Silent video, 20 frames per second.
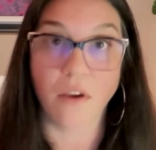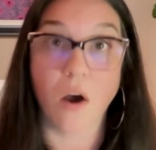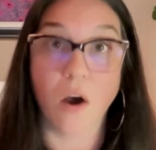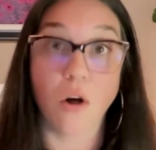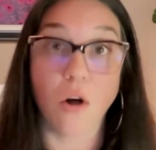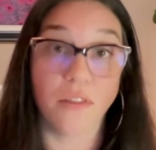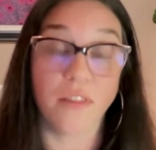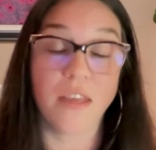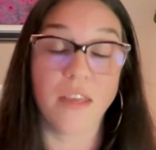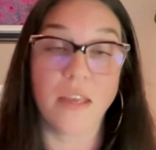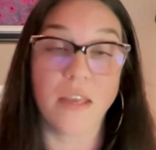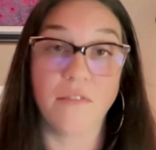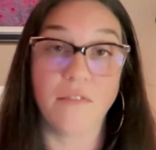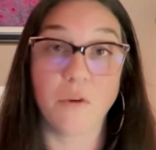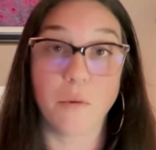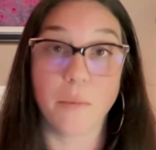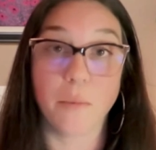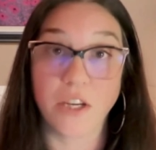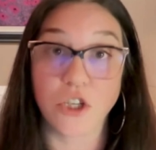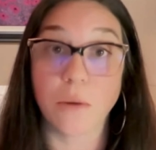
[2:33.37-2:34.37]
all the
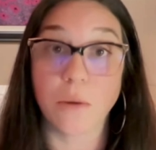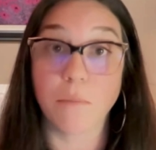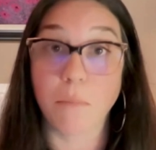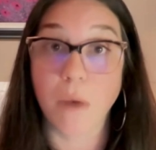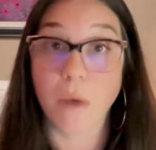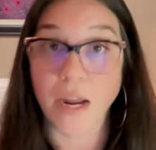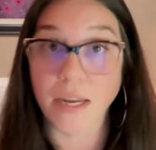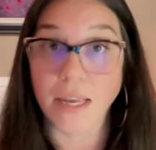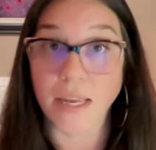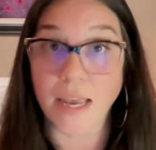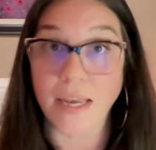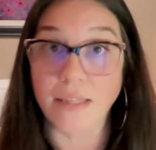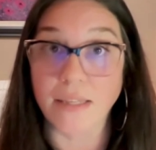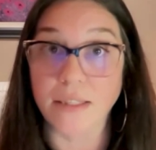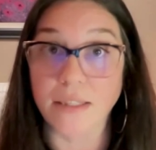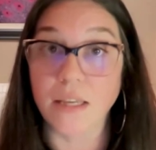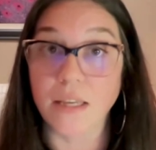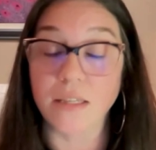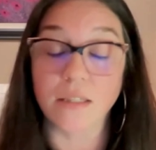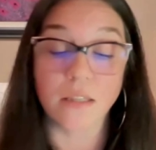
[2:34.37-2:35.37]
information in my
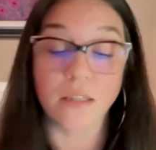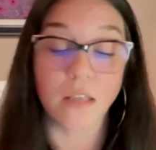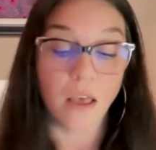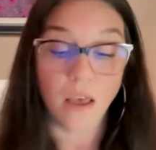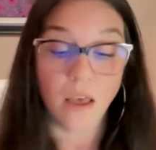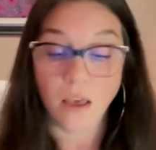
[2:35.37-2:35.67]
cases: